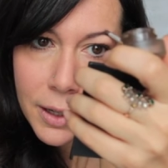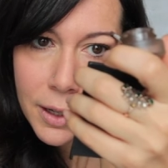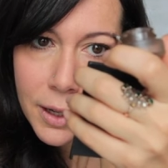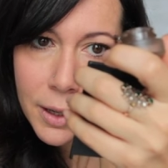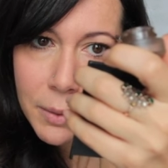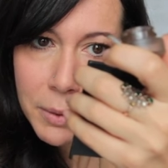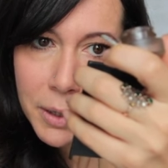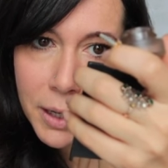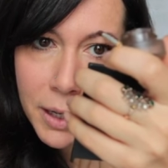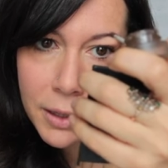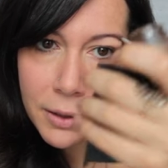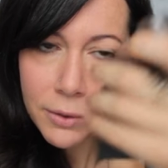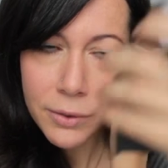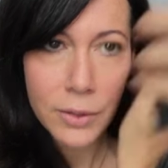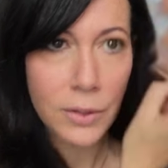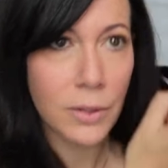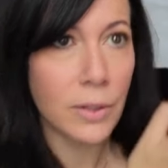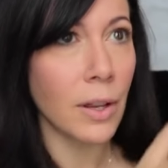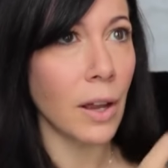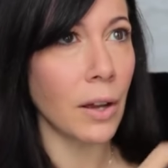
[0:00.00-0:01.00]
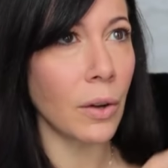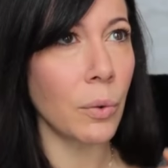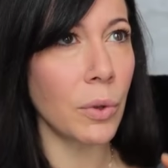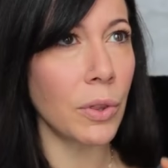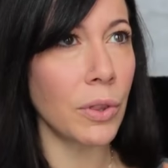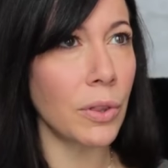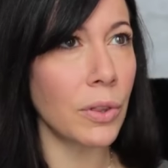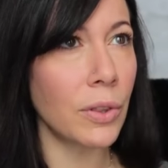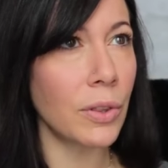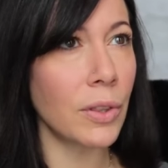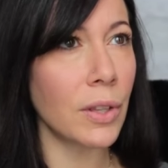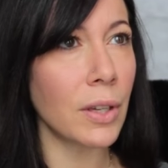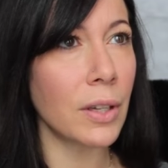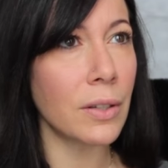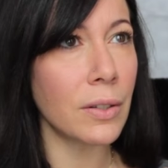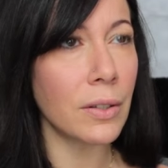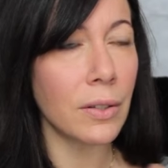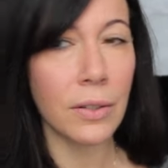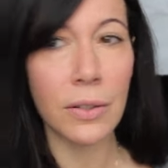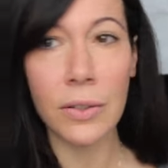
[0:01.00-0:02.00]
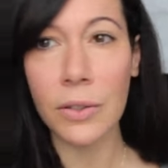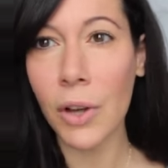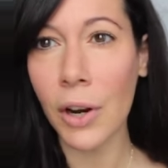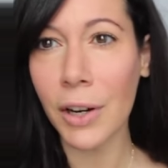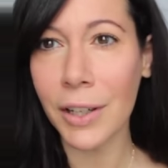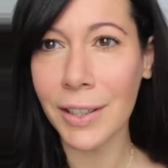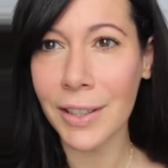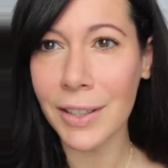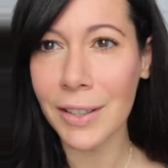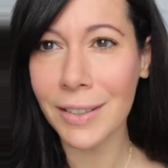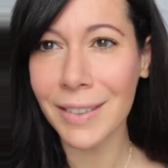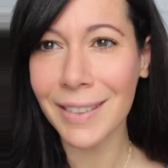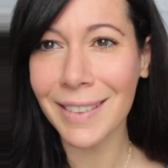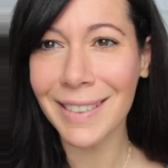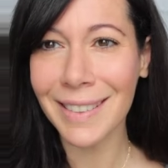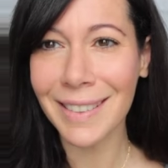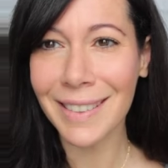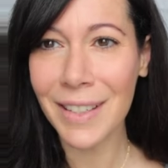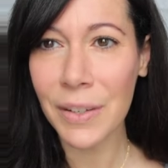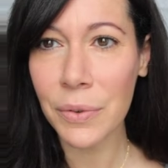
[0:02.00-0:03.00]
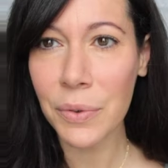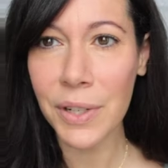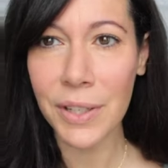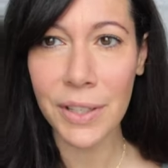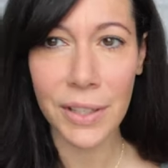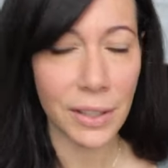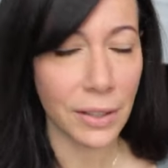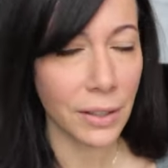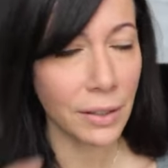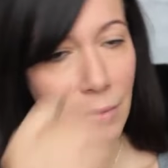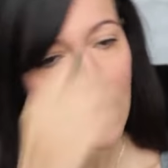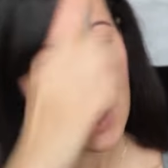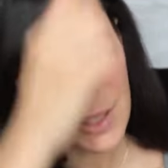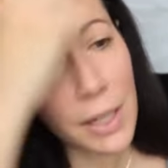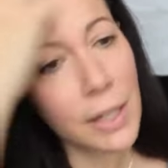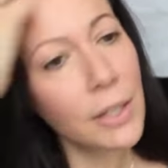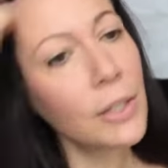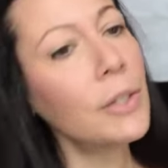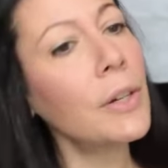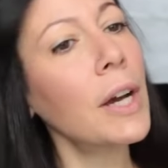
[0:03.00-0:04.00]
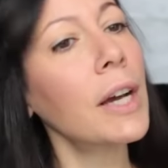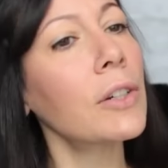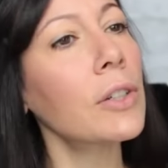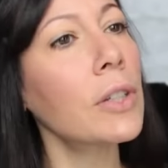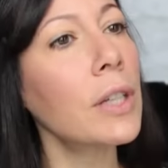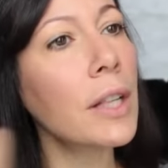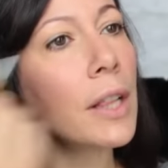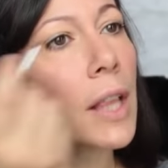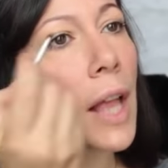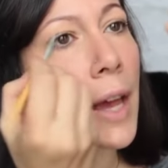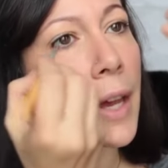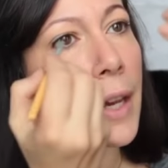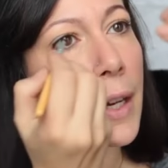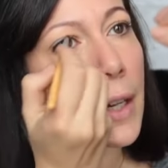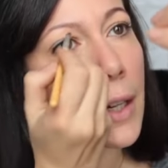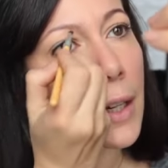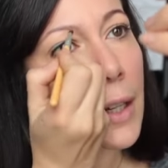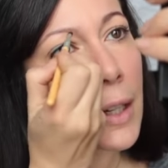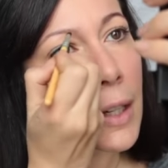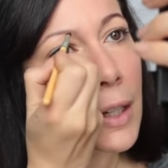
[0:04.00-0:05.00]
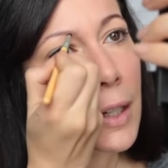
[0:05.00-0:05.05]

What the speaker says: I'm kind of stuck with this darkness, which I do actually like.